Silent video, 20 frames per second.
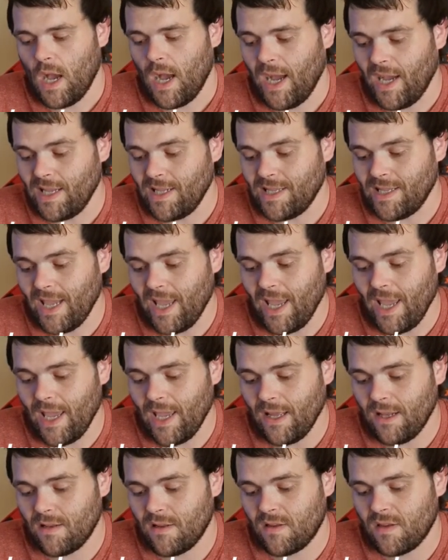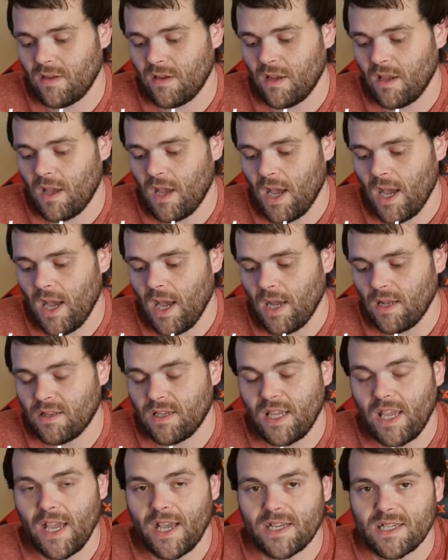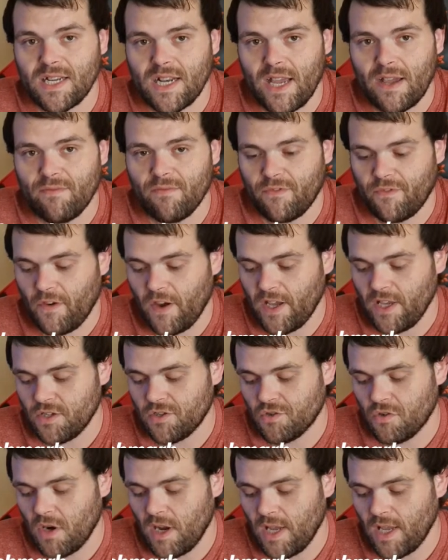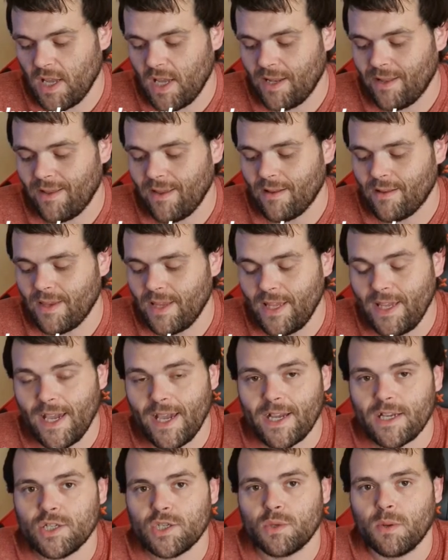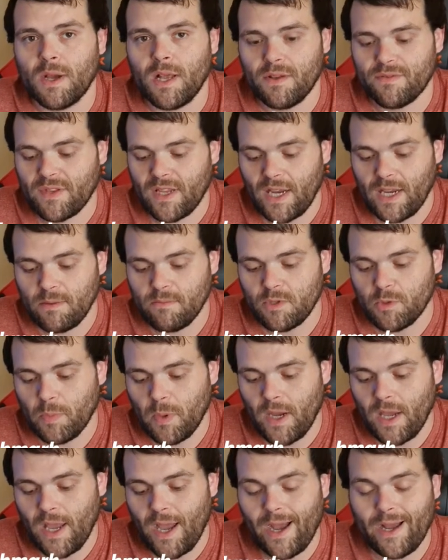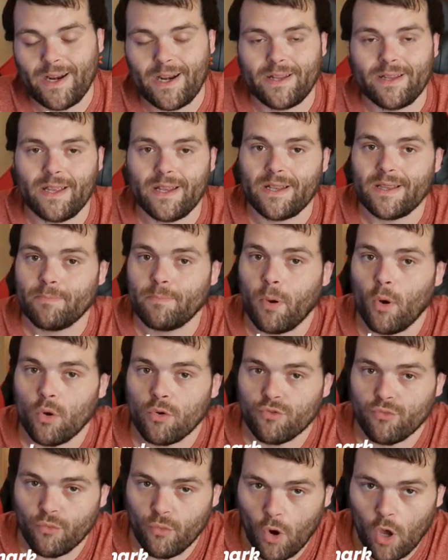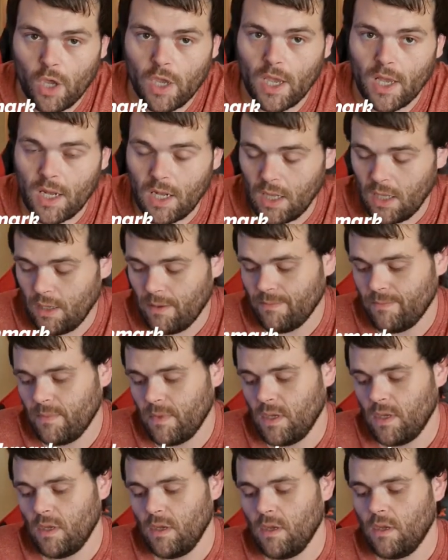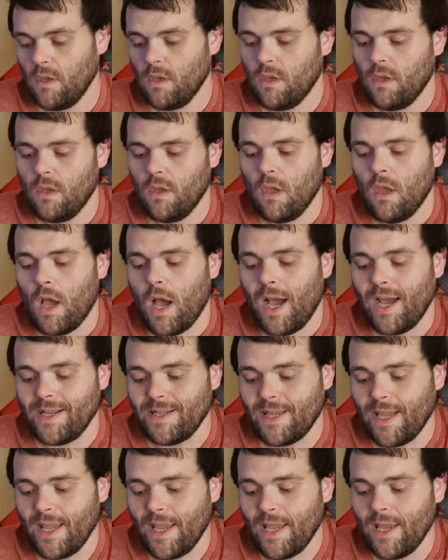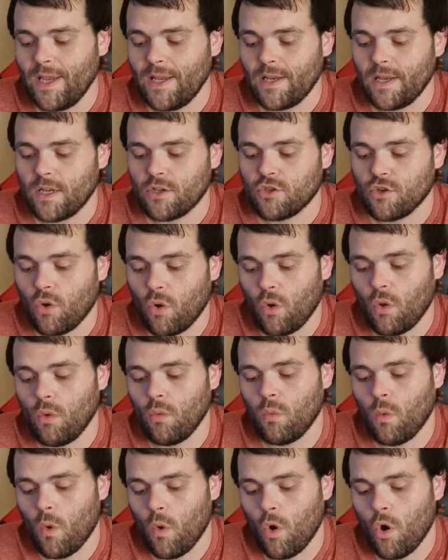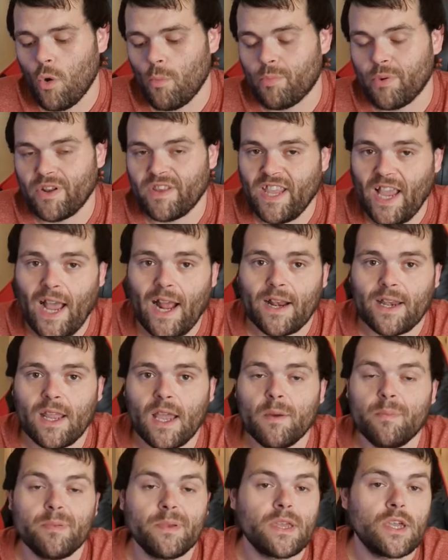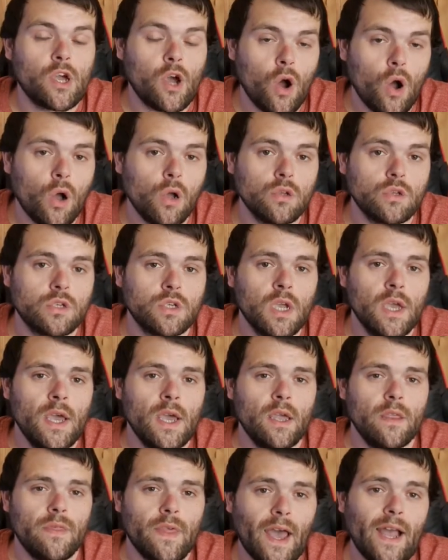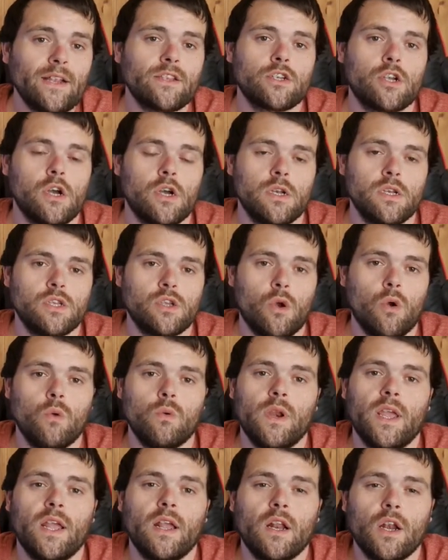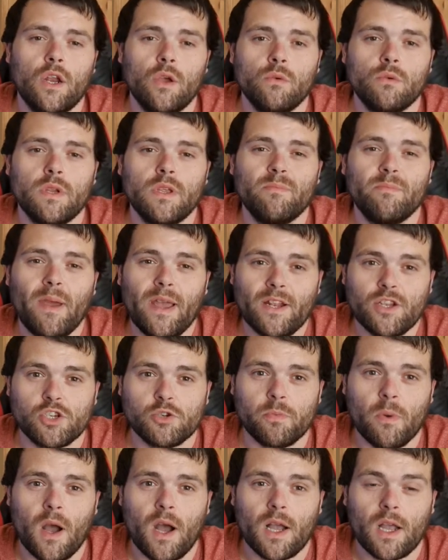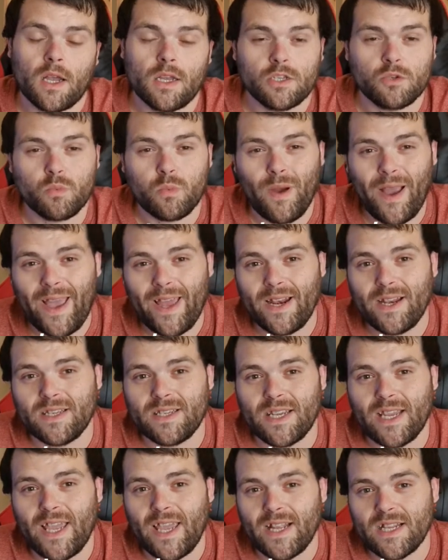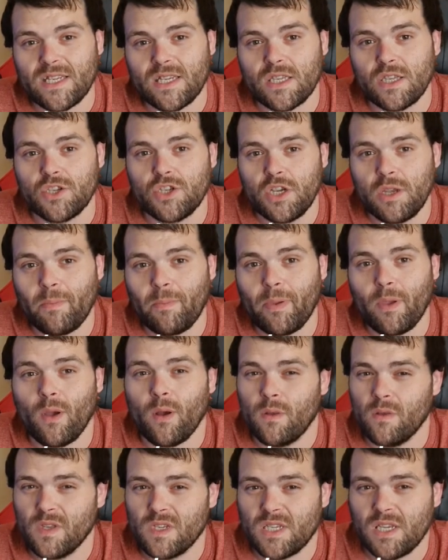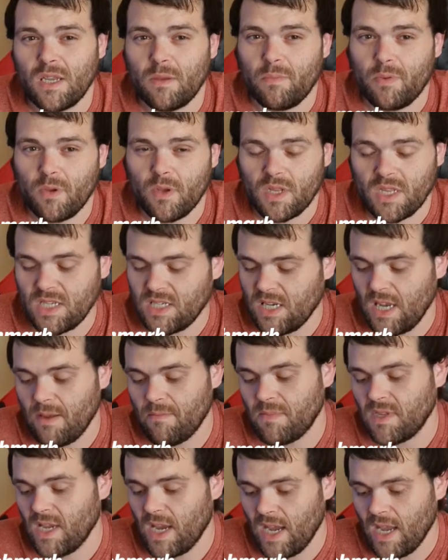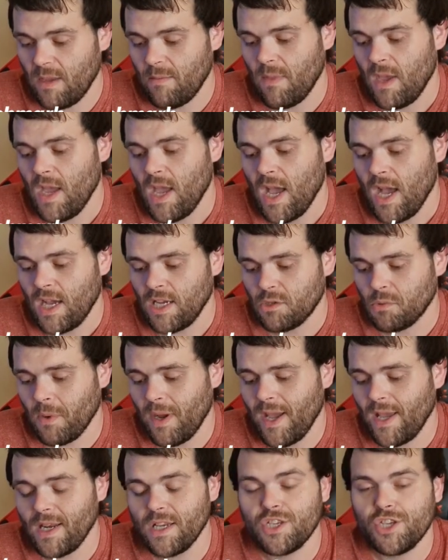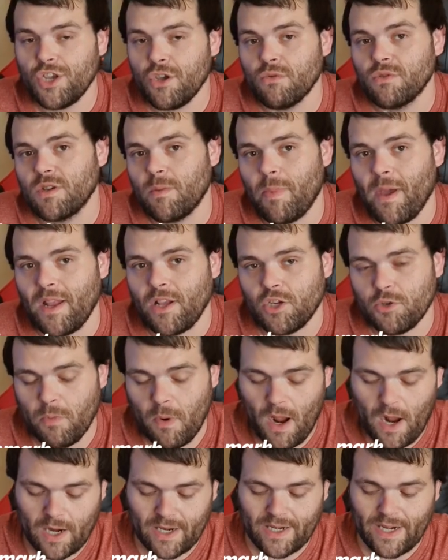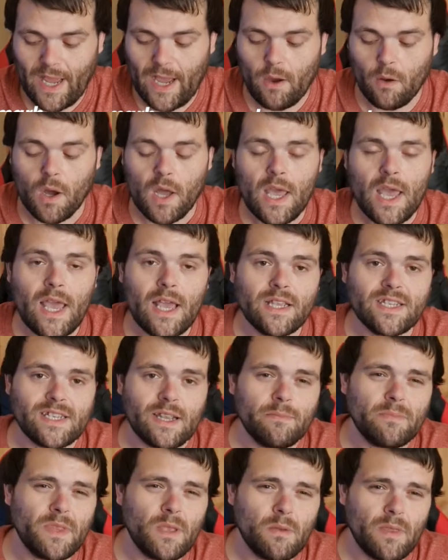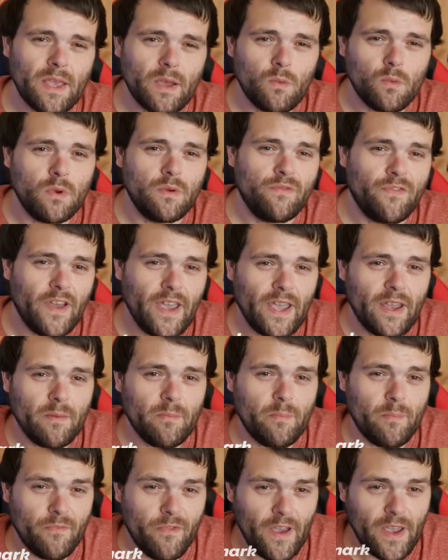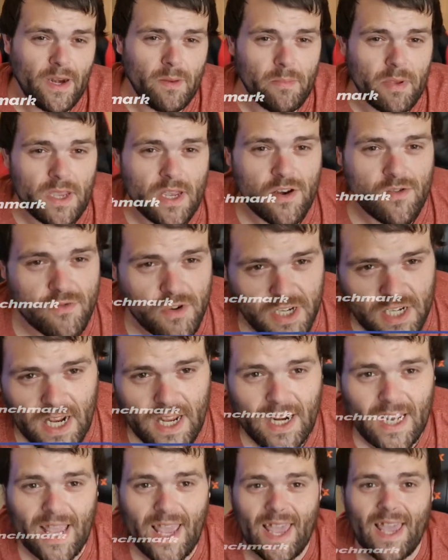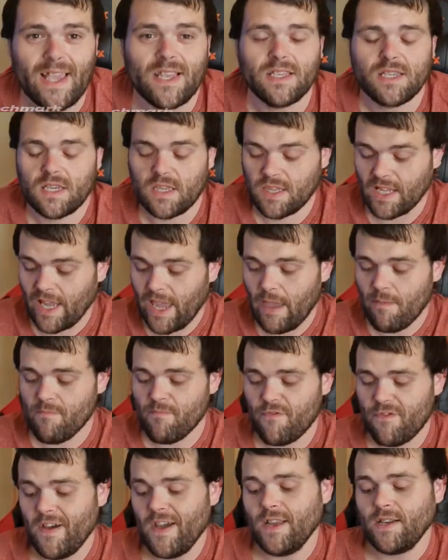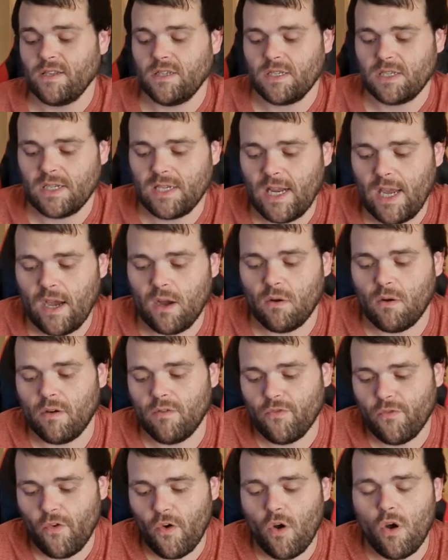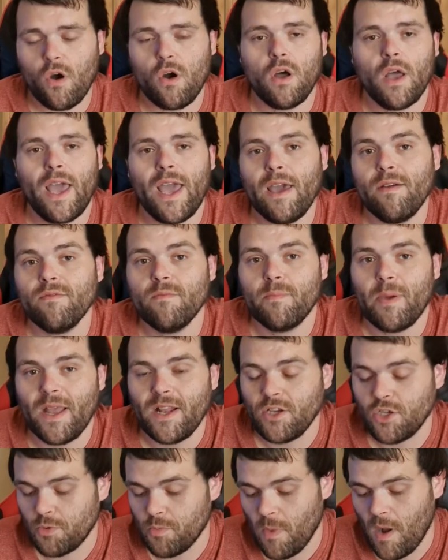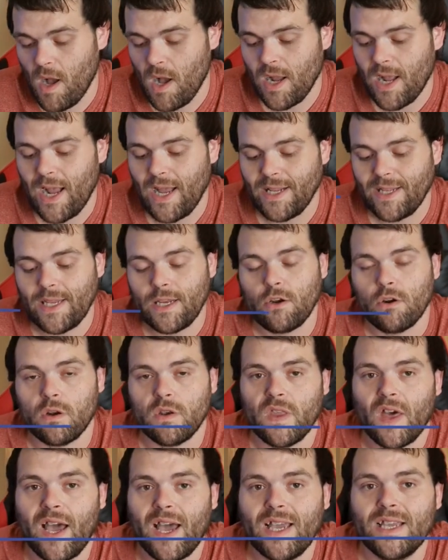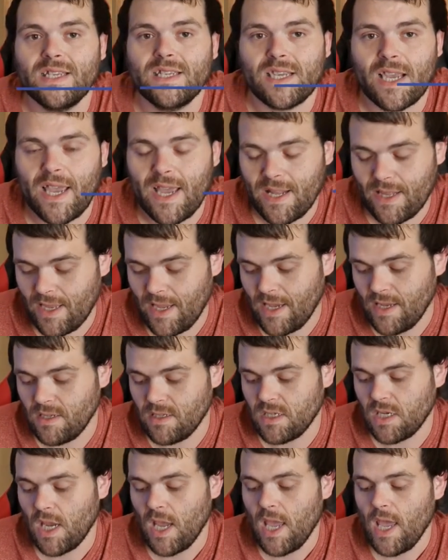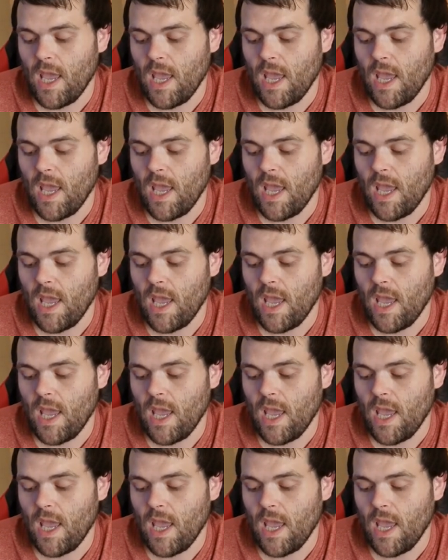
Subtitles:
I did DX11 Firestrike, I did DX12 Timespire, and I did Port Royal. I did a Total War Britannia because that's got its own included benchmark, as well as it hits the GPU and the CPU at the same time, as well as user benchmark. Now, something that would very be interesting is the GIM fans. Now, for Heaven benchmark, I did it on the high settings.